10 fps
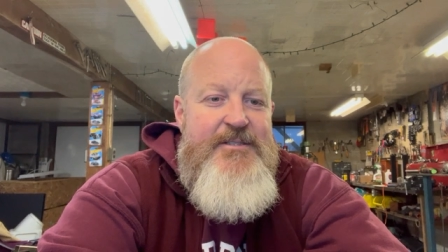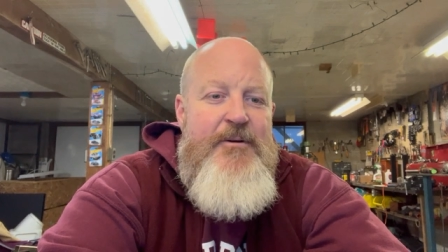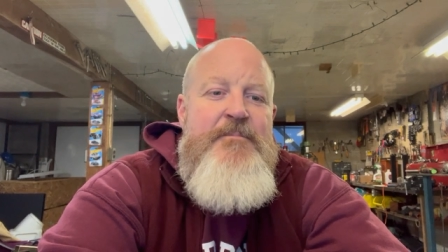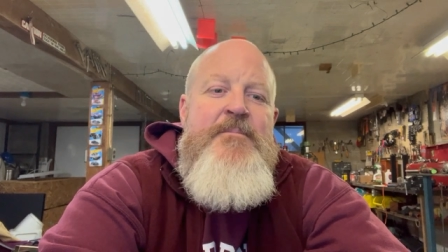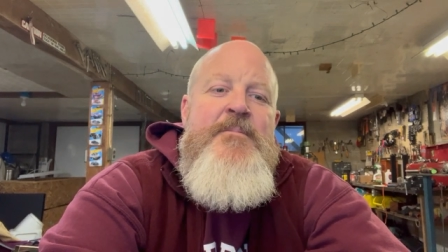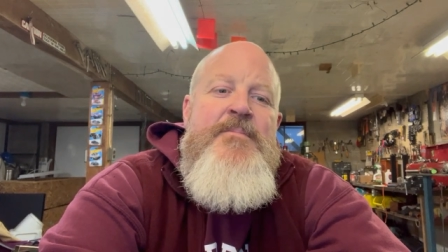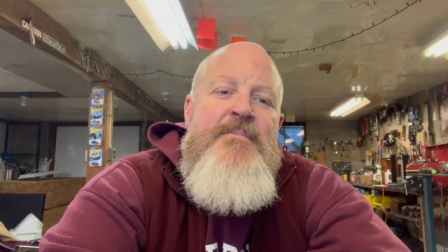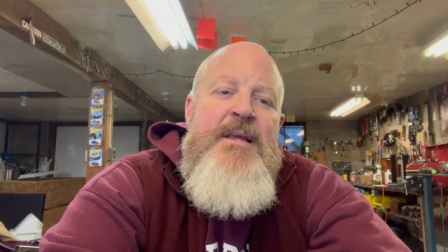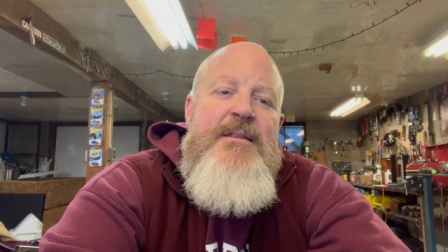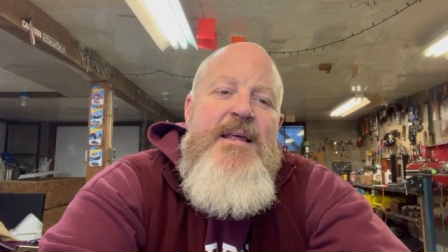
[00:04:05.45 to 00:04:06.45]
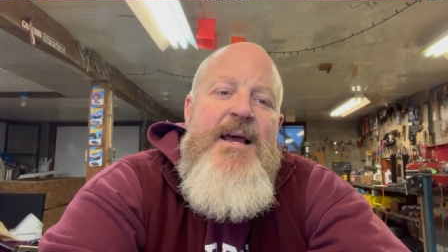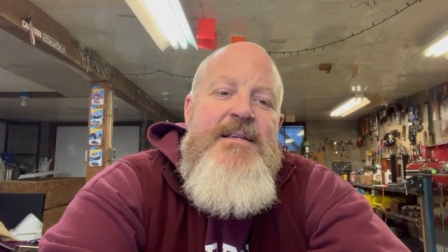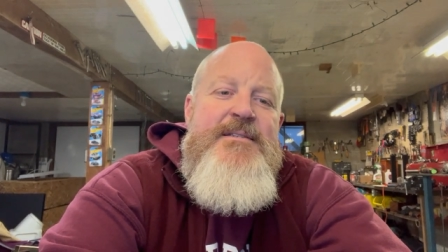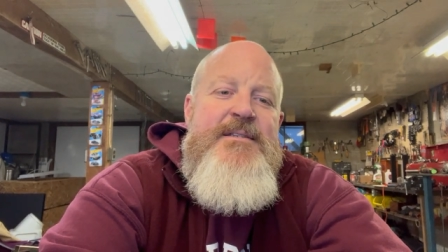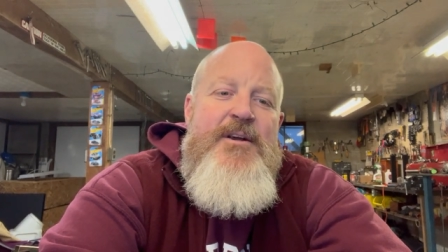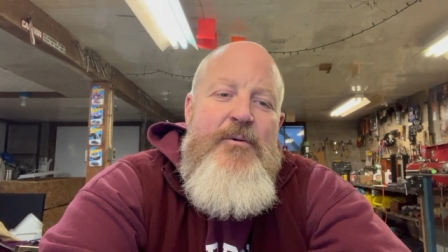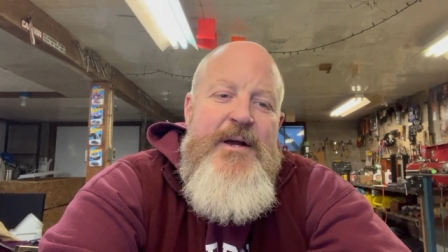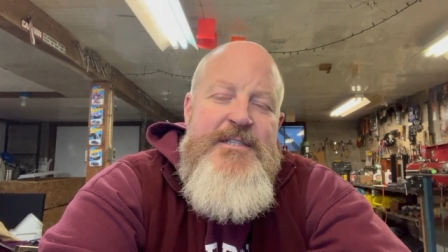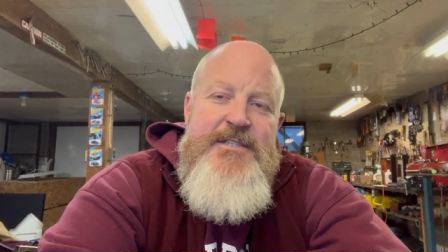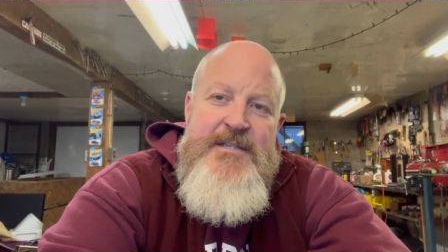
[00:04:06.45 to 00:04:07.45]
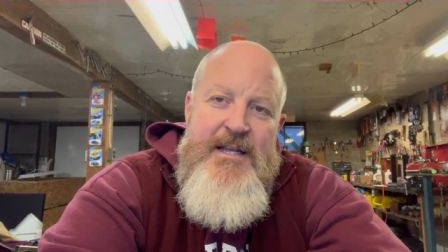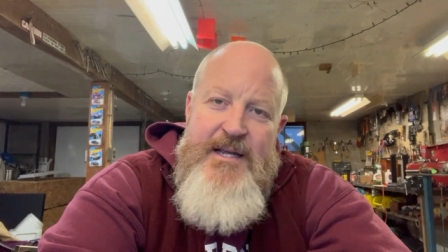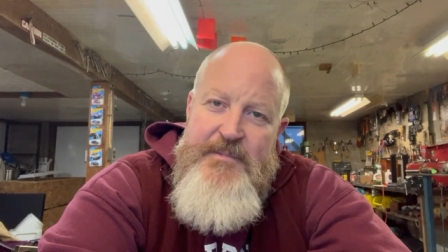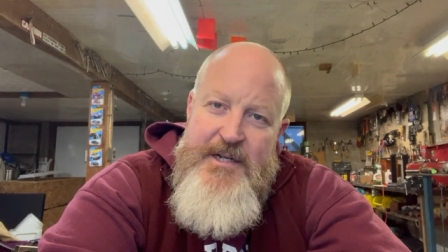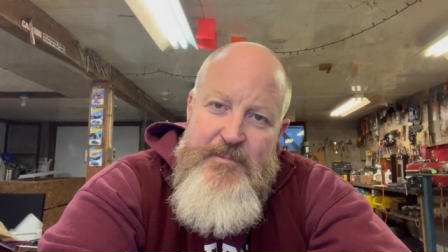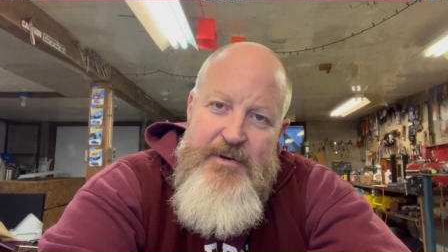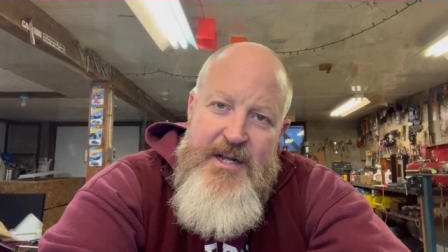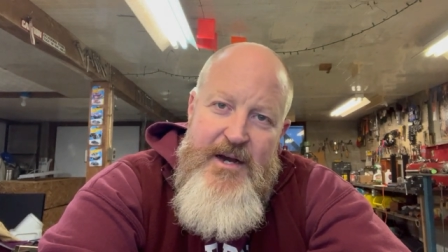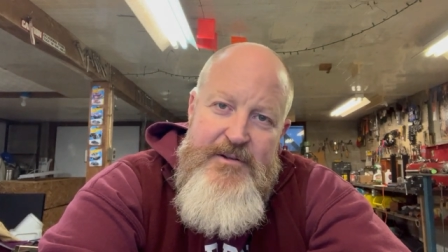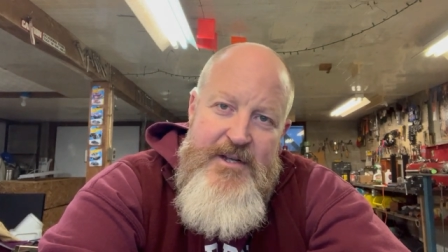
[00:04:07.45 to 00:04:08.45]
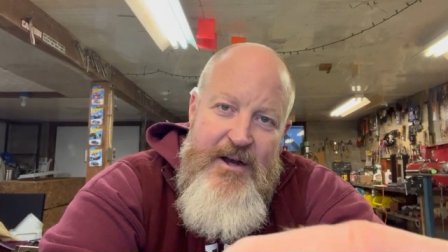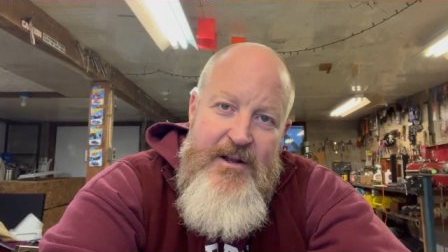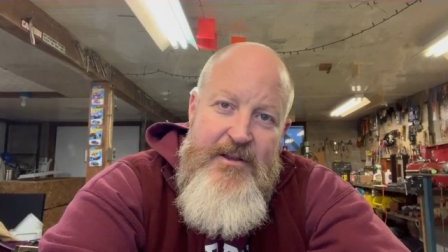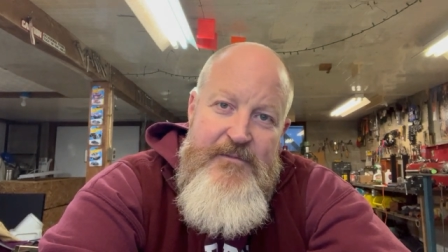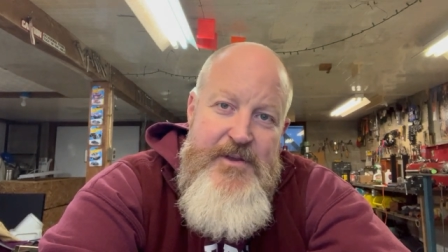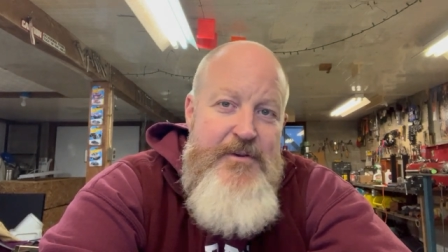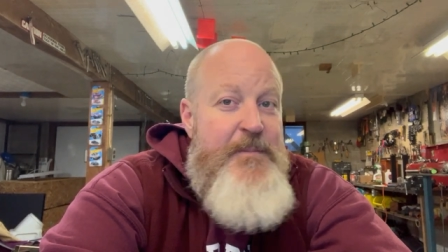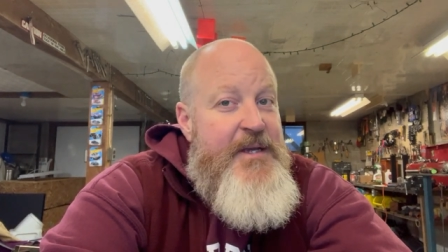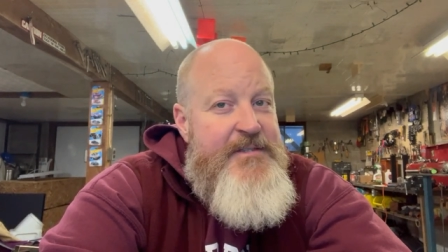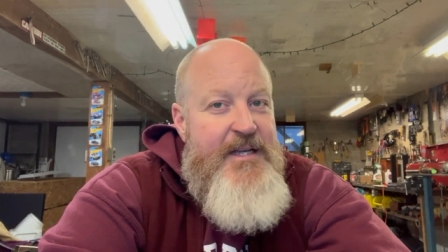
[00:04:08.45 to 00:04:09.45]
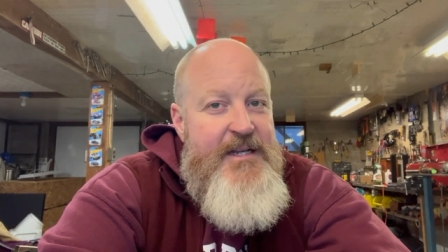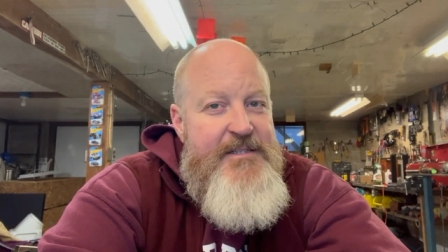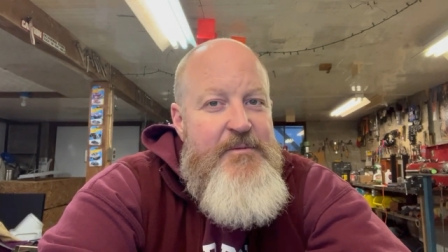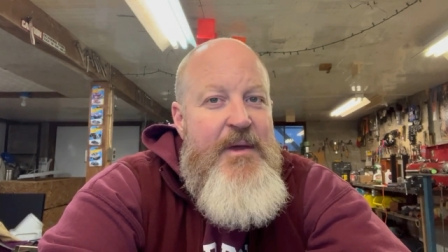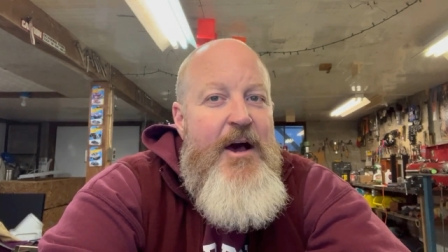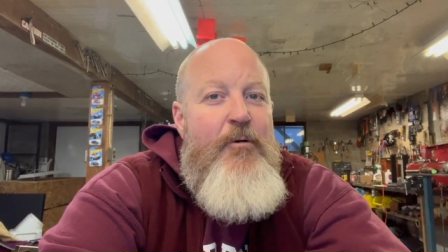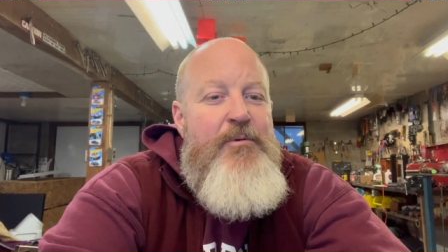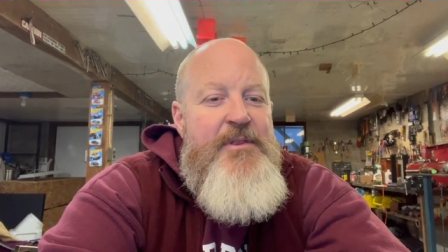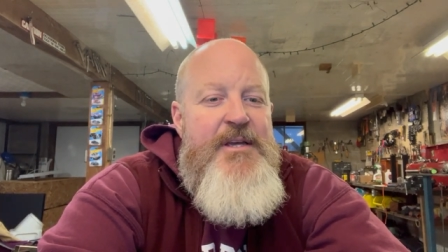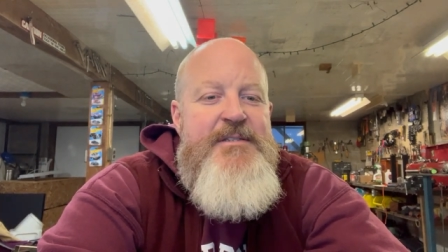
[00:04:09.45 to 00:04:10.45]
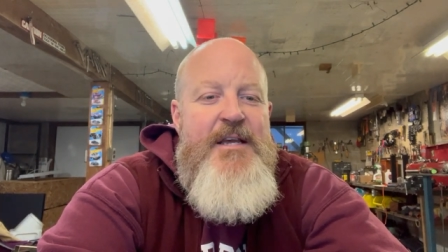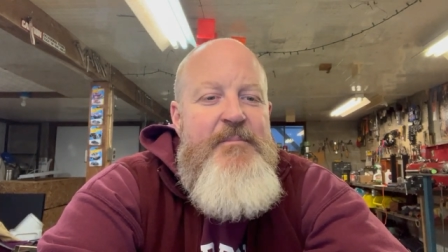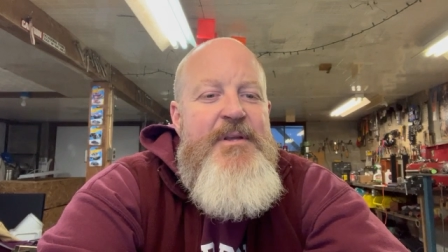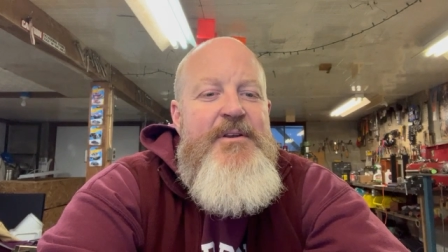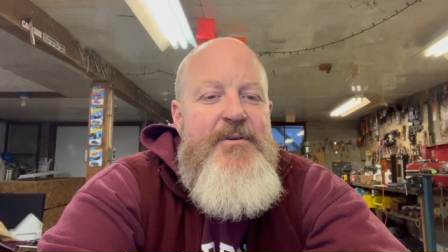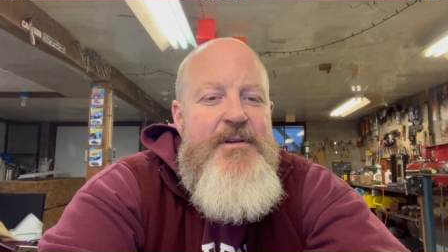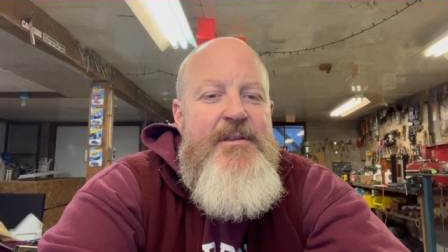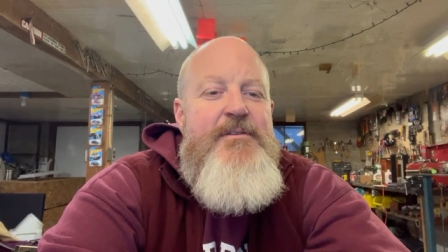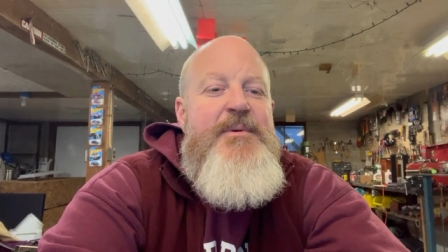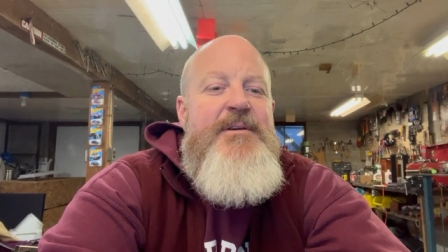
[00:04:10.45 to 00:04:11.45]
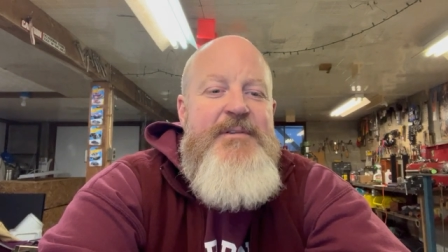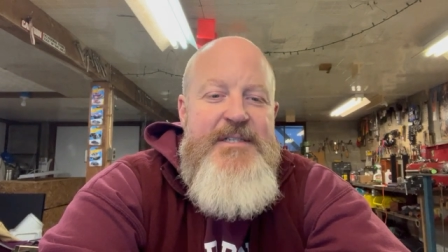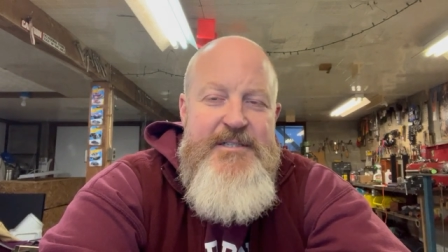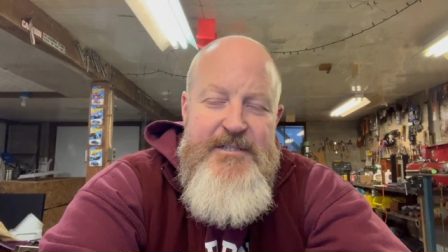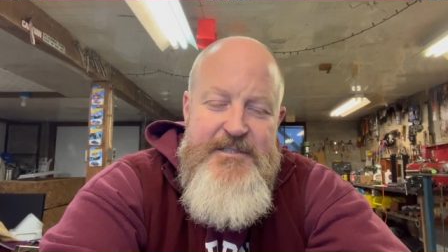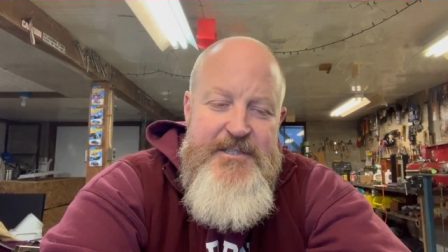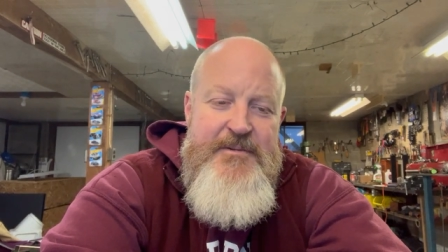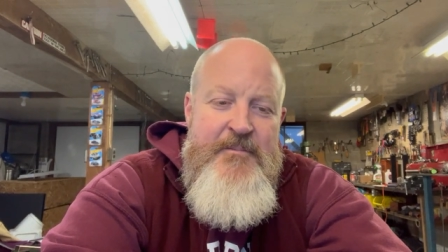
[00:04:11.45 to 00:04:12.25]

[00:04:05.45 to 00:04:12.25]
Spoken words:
So that's the question that I'm going to put out to all of you, because I need some help with this. I've been doing a little bit of research,